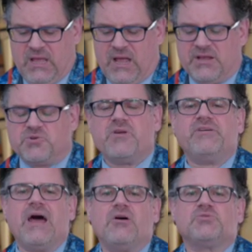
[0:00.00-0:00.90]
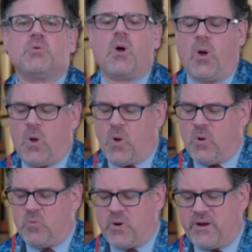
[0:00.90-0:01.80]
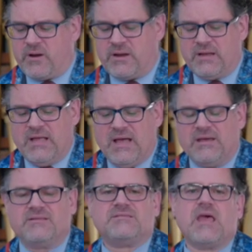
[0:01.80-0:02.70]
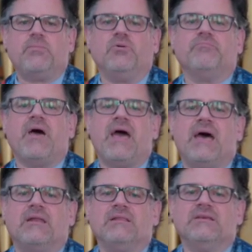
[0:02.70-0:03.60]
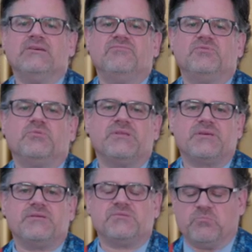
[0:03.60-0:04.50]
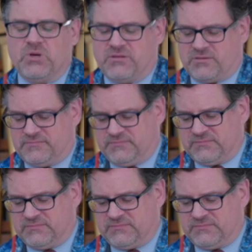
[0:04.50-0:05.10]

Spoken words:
I had driven out to a home where a disabled man lived with his mother.